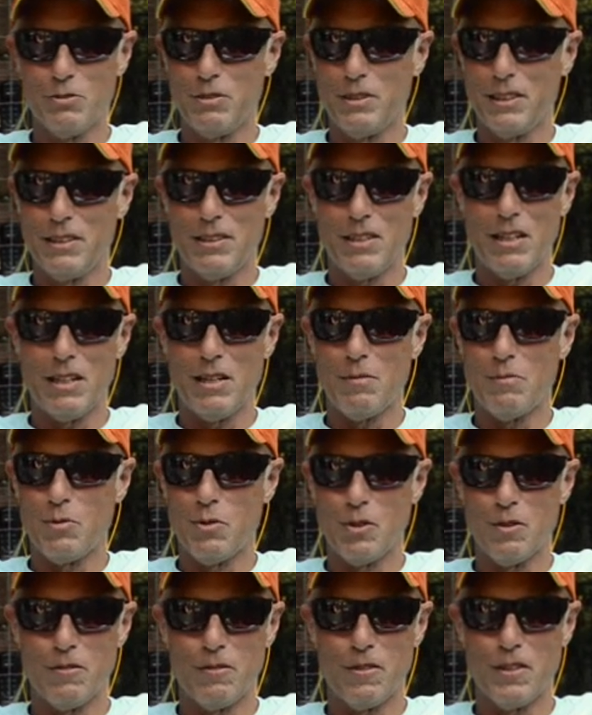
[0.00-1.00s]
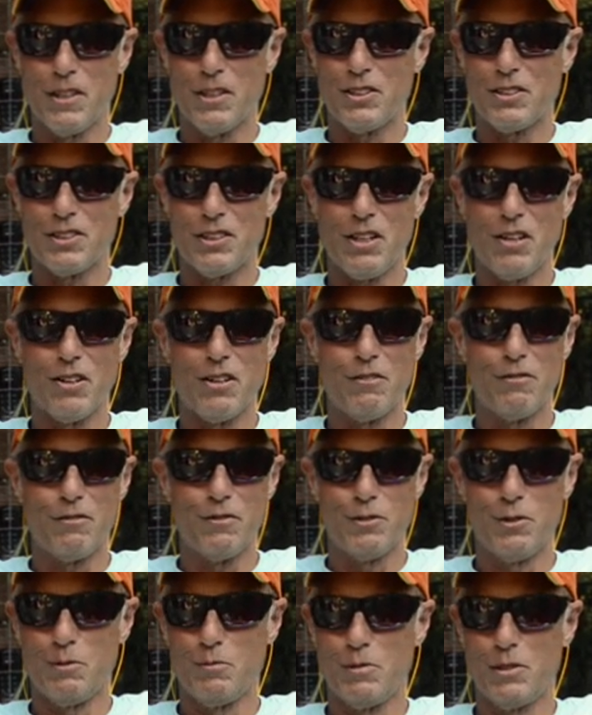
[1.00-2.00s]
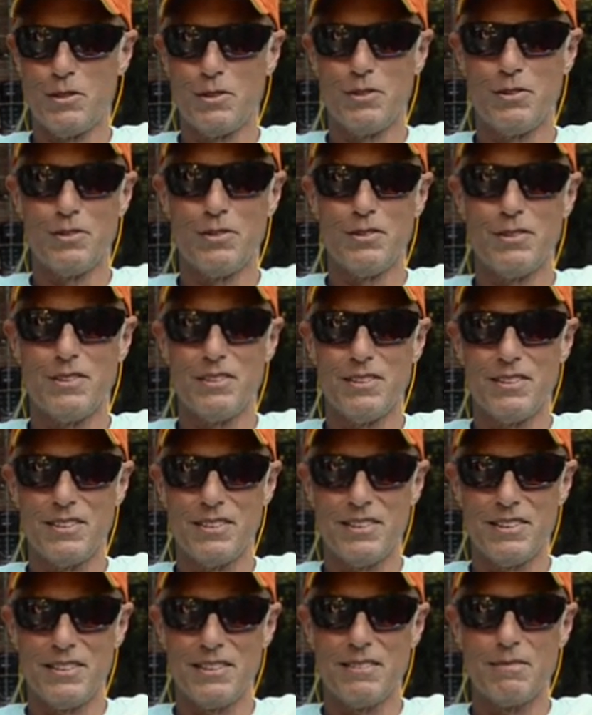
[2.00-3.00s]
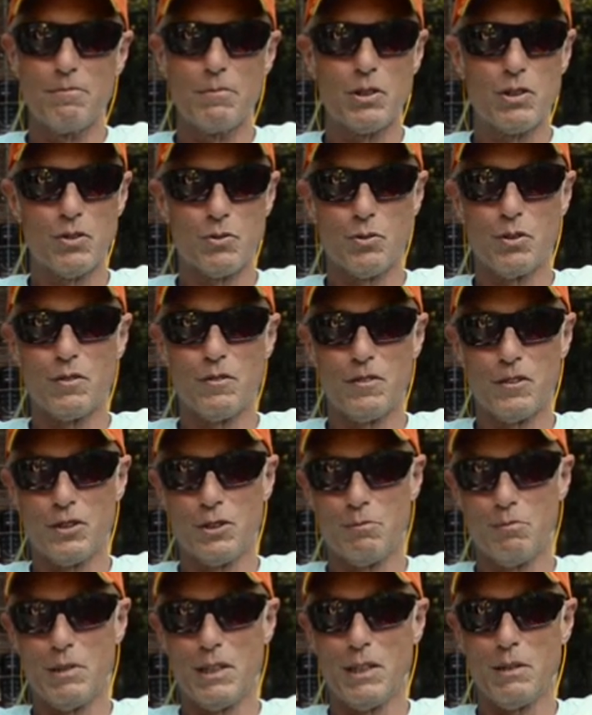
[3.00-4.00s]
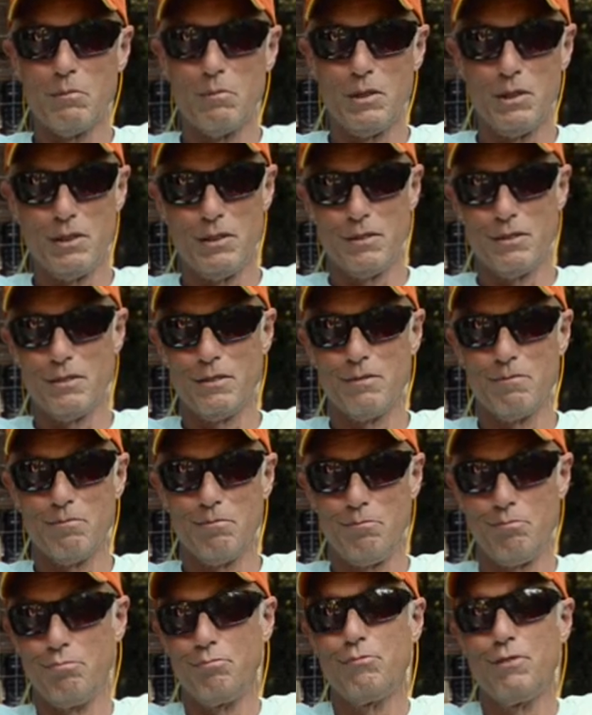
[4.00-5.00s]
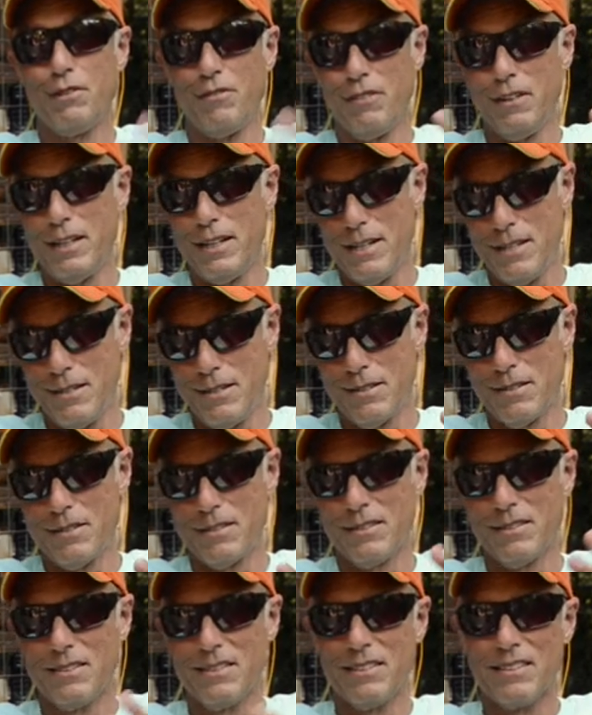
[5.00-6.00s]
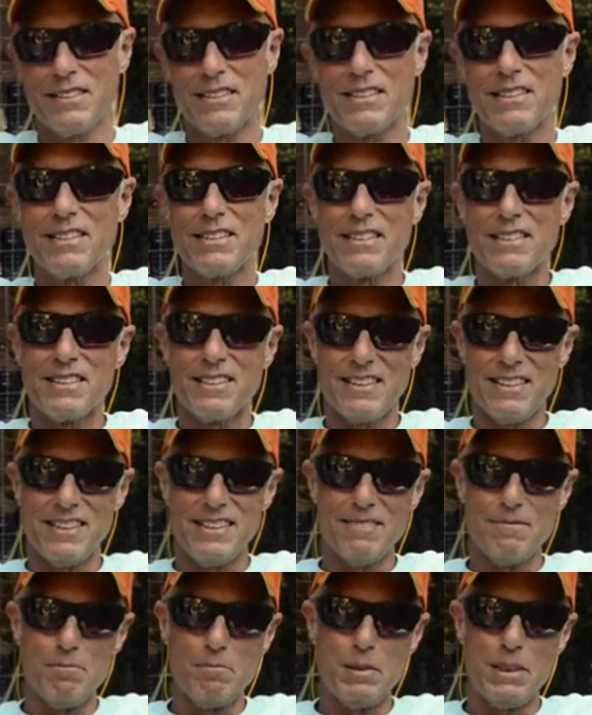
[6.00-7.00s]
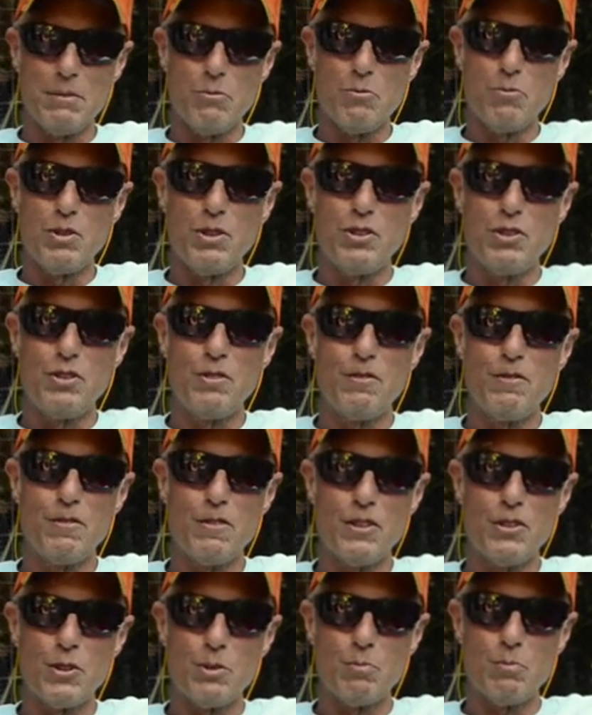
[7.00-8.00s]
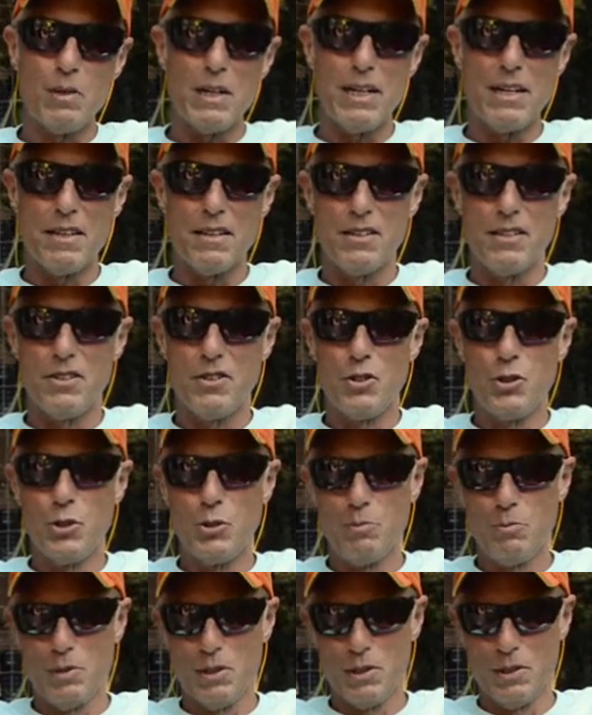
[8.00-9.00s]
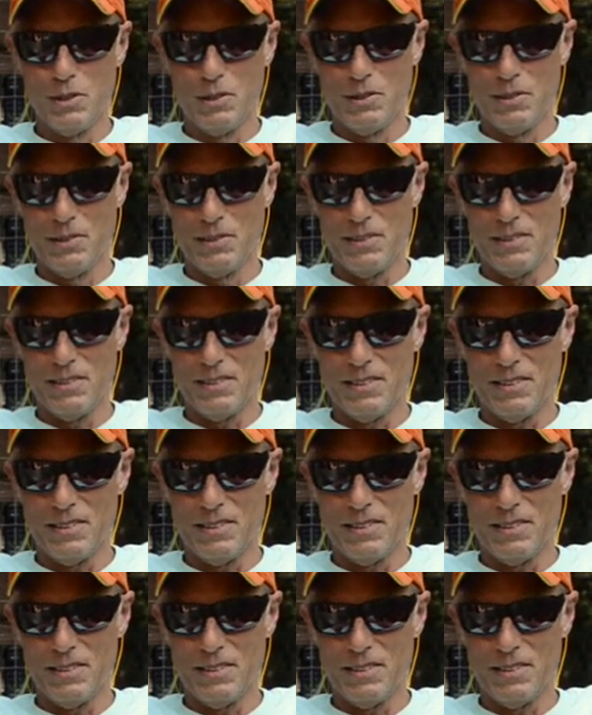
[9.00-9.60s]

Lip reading: we caught more fish on a full moon because we were fishing by the moon with lights. But when you fish by the new moon,